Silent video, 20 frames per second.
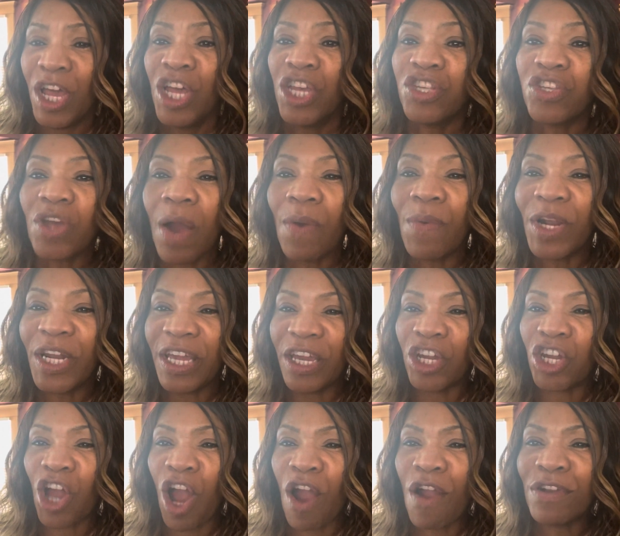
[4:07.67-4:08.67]
So I want to
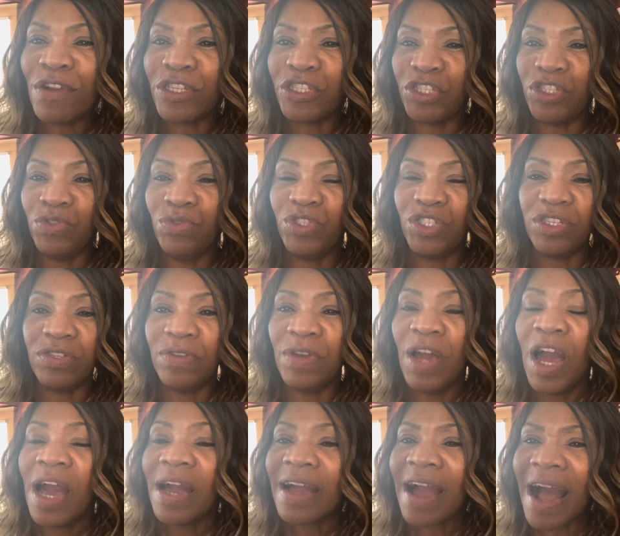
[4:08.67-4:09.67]
encourage you to
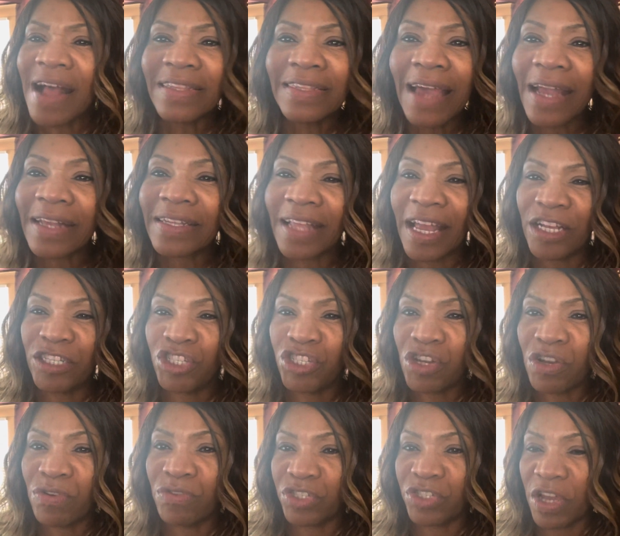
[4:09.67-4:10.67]
contact that
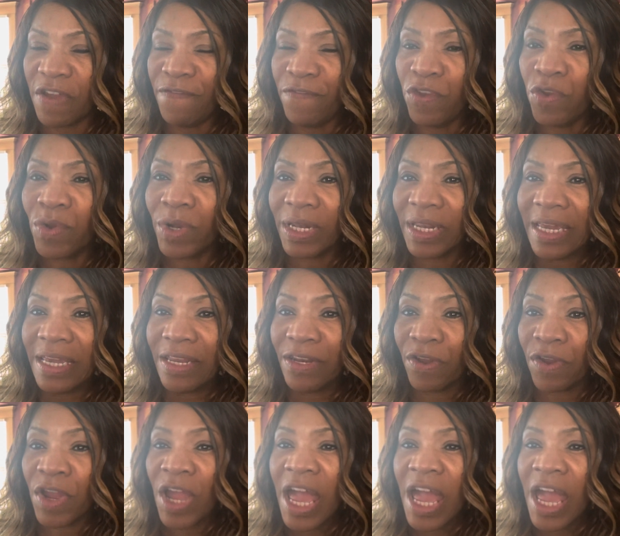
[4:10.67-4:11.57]
church if you're a leader,